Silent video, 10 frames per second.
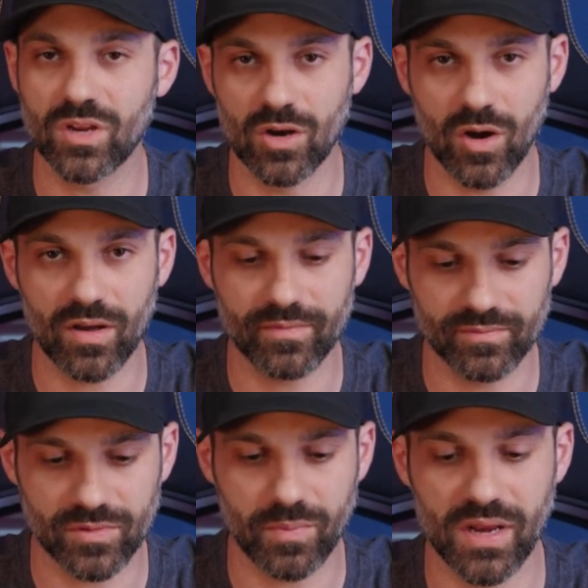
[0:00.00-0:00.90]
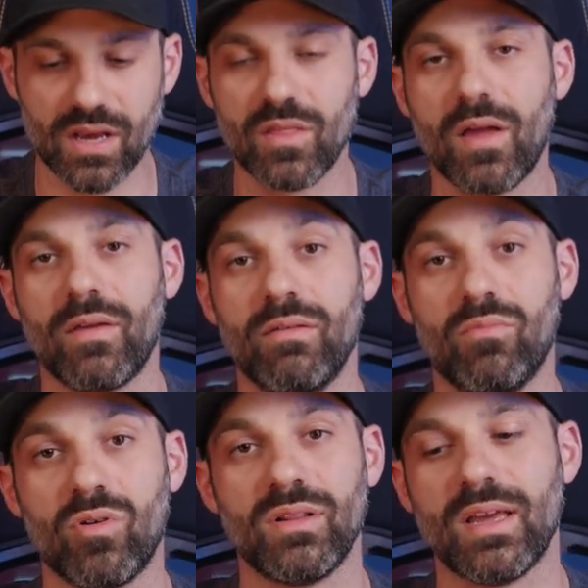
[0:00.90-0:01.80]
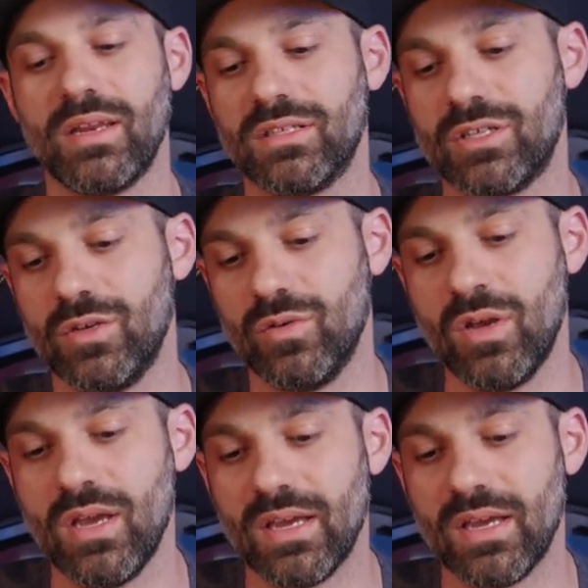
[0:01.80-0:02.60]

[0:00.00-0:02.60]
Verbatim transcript: you know, depending on how important that is to you,